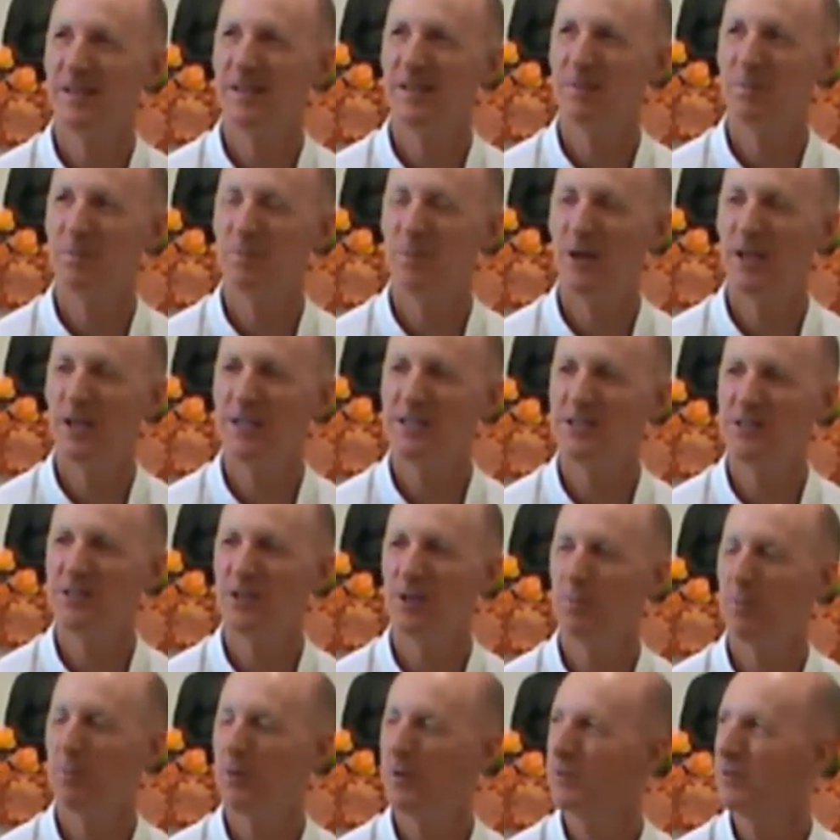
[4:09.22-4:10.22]
Mind's
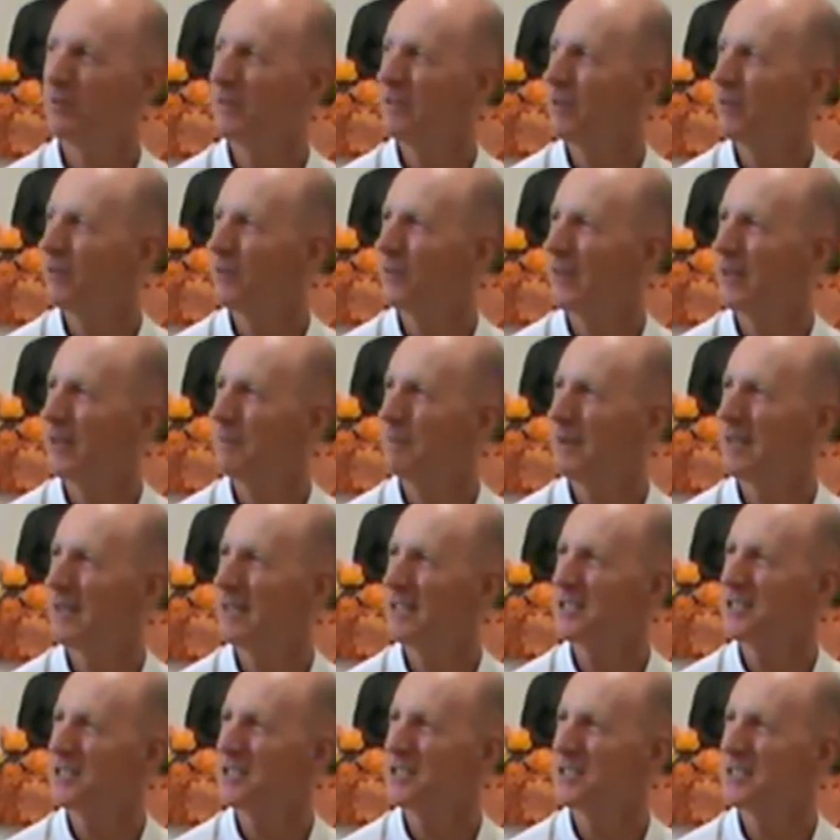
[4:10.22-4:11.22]
not wandering off that
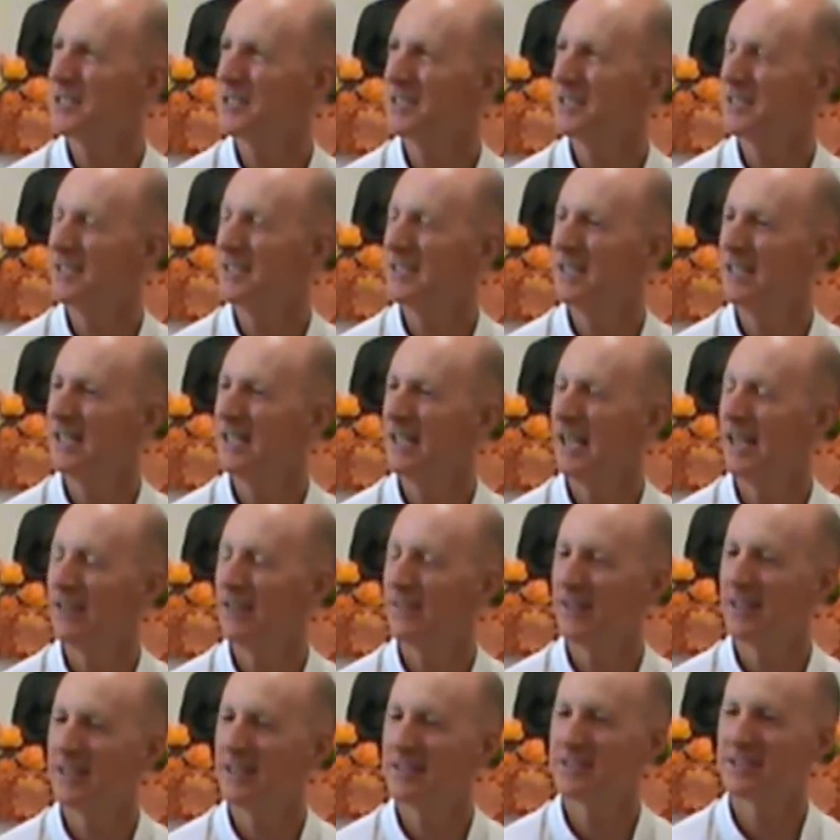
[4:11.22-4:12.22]
much. And
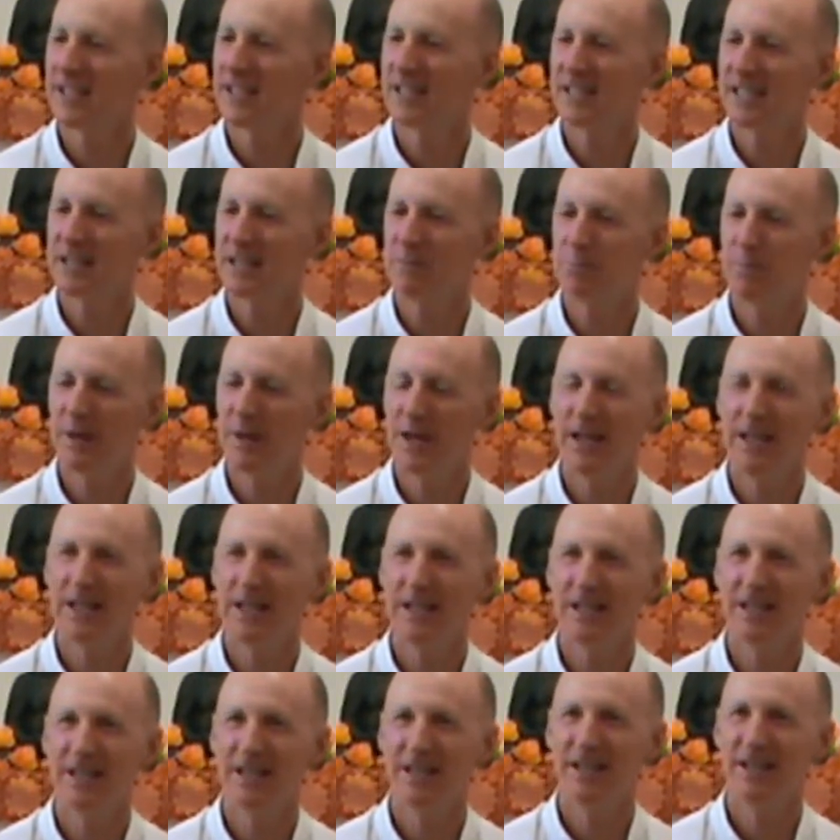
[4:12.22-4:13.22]
then suddenly,
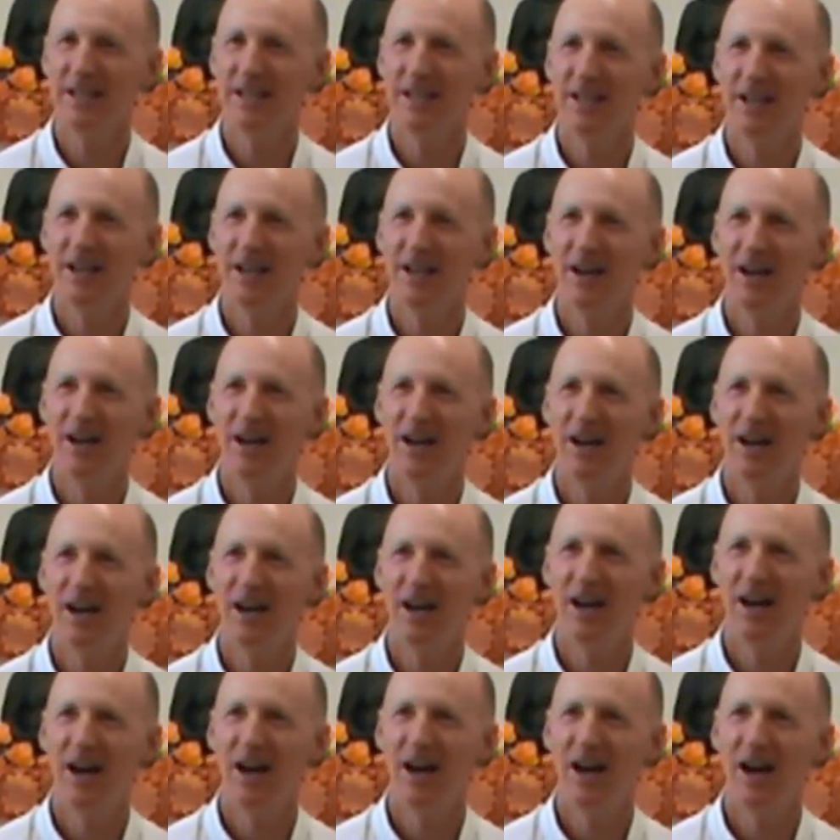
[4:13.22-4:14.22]
bang,
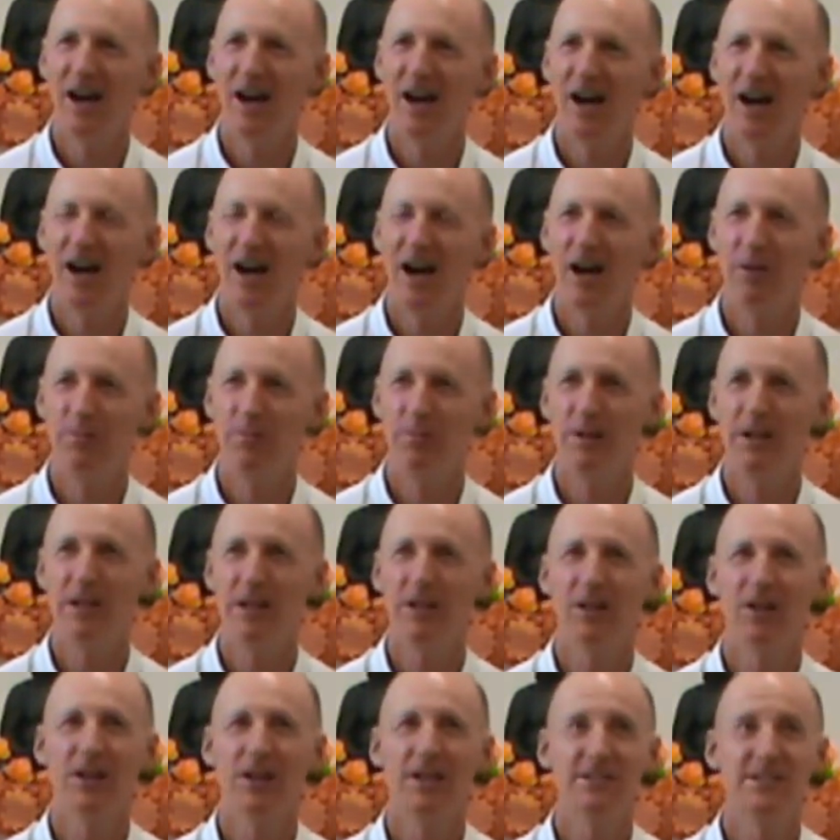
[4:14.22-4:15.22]
I
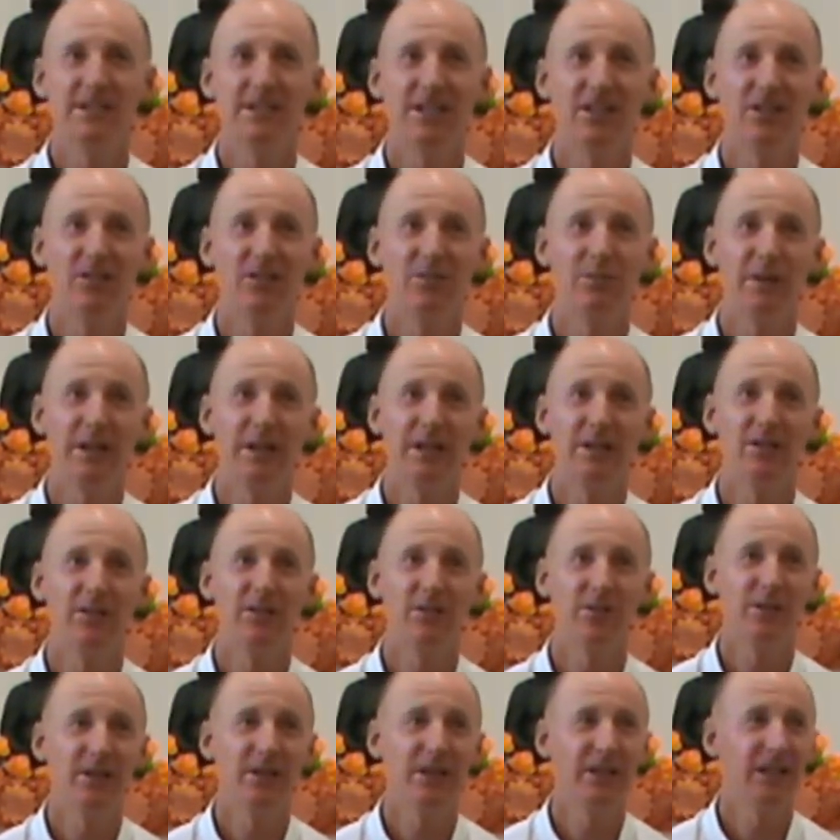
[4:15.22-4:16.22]
realise that I've been
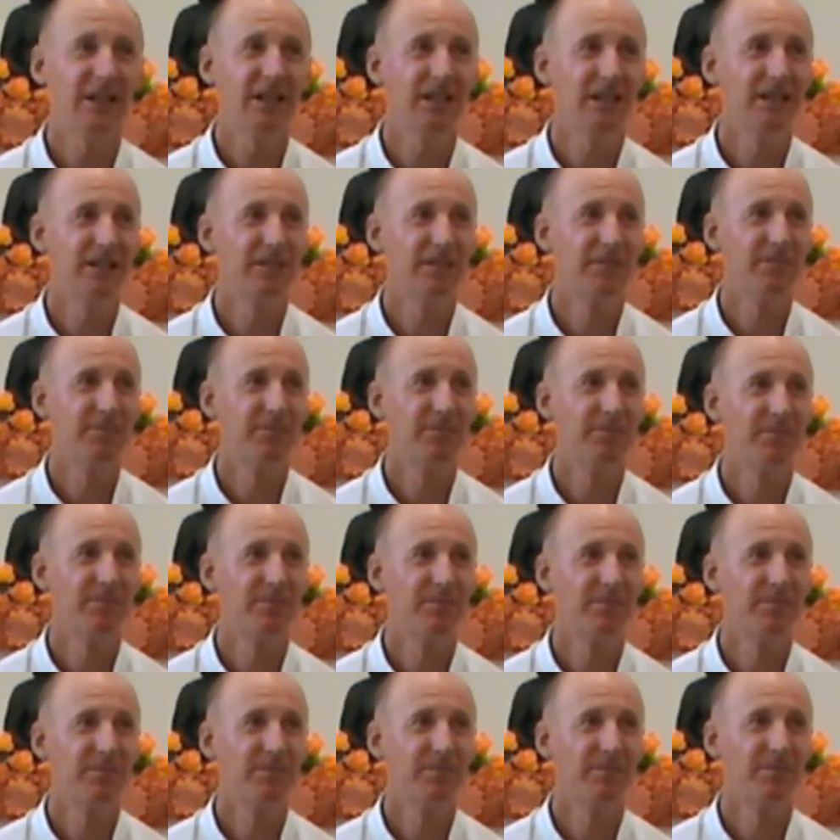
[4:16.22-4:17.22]
off thinking.
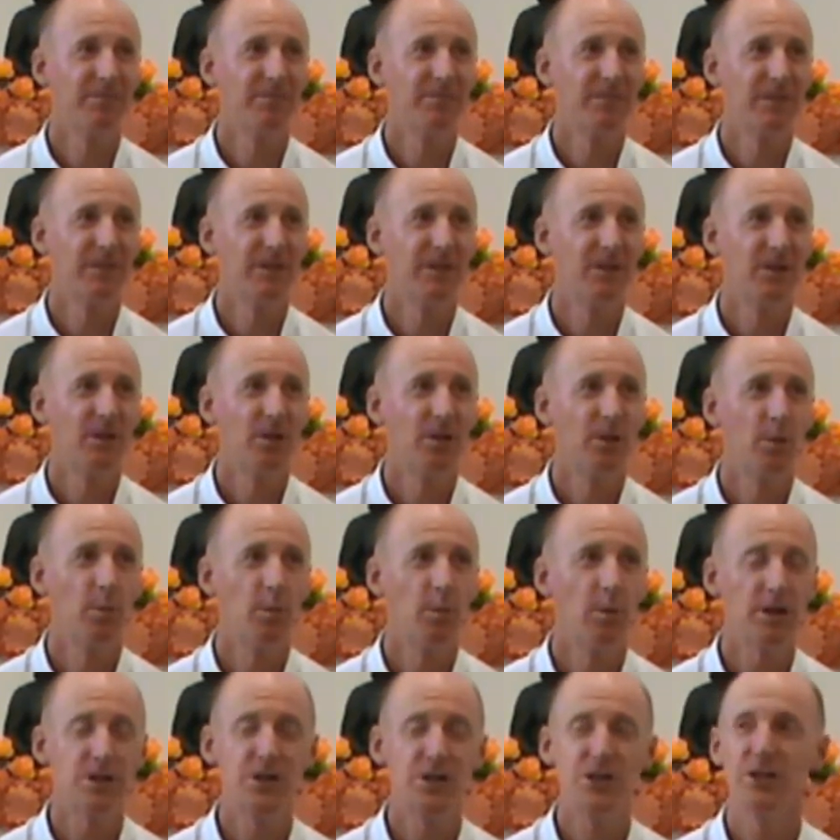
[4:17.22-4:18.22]

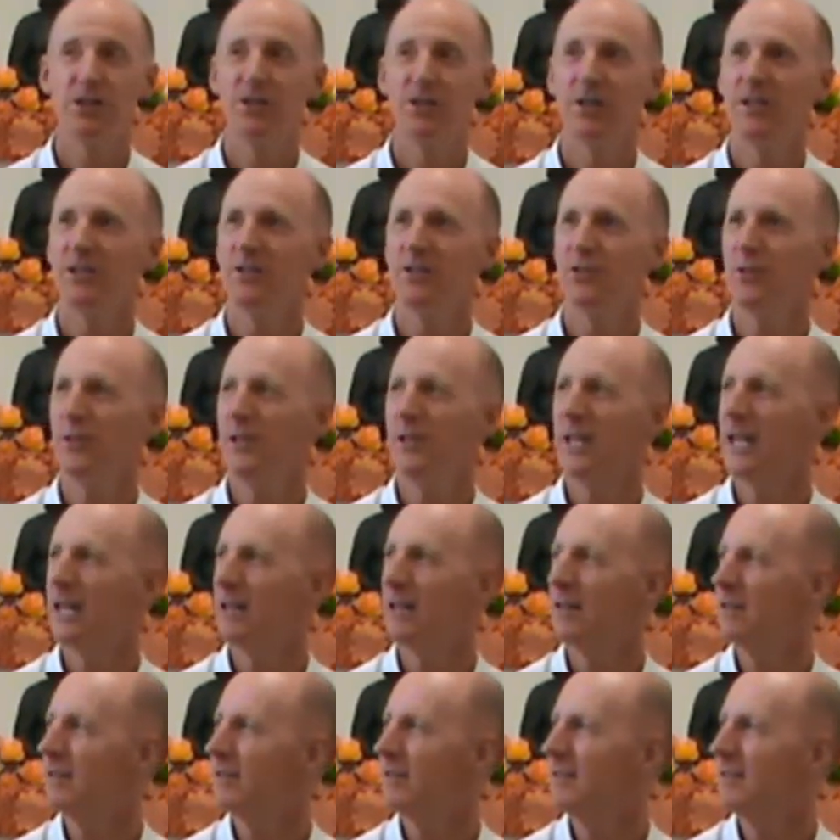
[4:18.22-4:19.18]
What should I do now?